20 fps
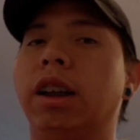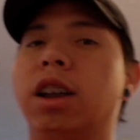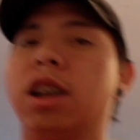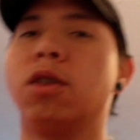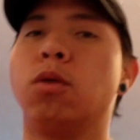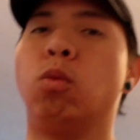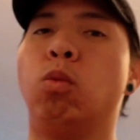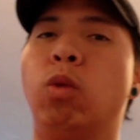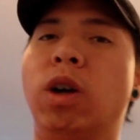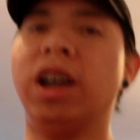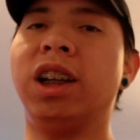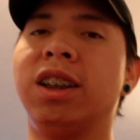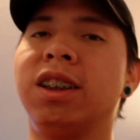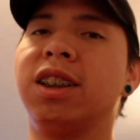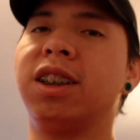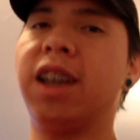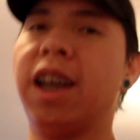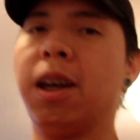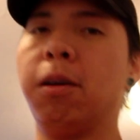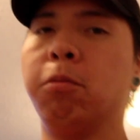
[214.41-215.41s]
It is
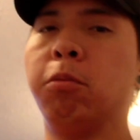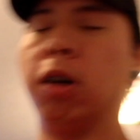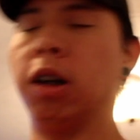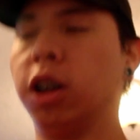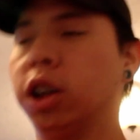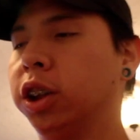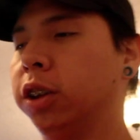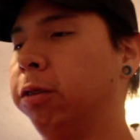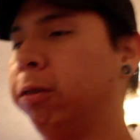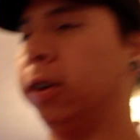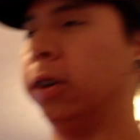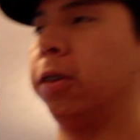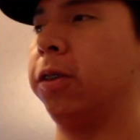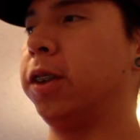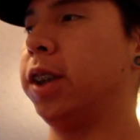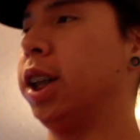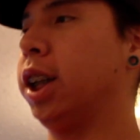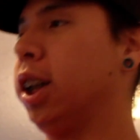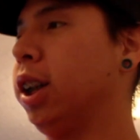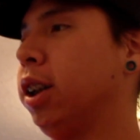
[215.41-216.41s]
Wednesday, March
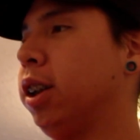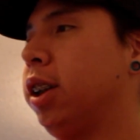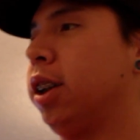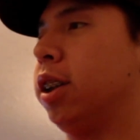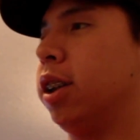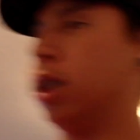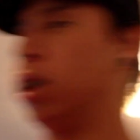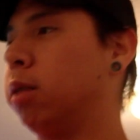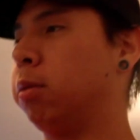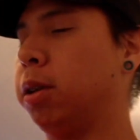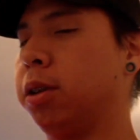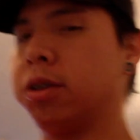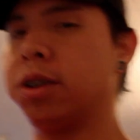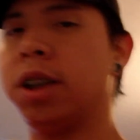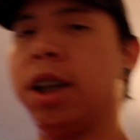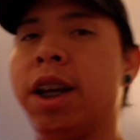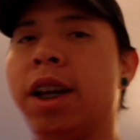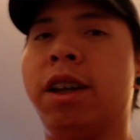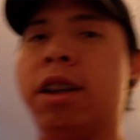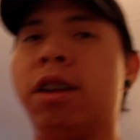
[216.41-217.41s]
15th. It is about
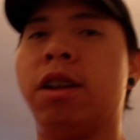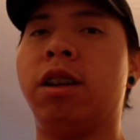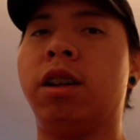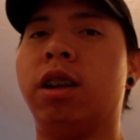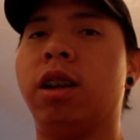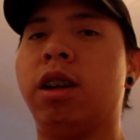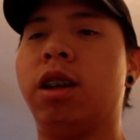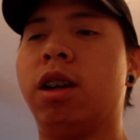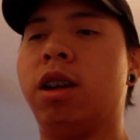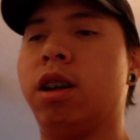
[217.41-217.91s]
10